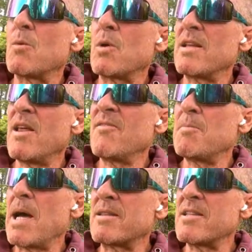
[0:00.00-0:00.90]
What I love
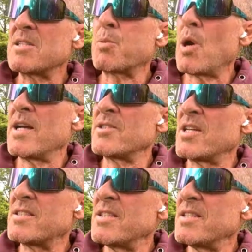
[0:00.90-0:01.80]
about this
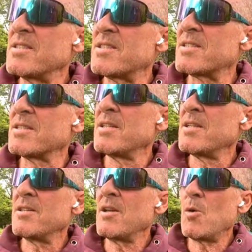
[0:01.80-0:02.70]
project is
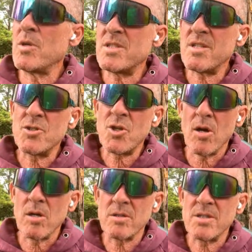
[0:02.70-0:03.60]
no one's in
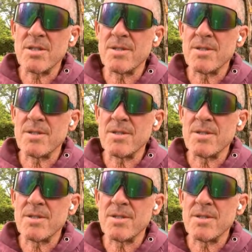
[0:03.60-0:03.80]
charge.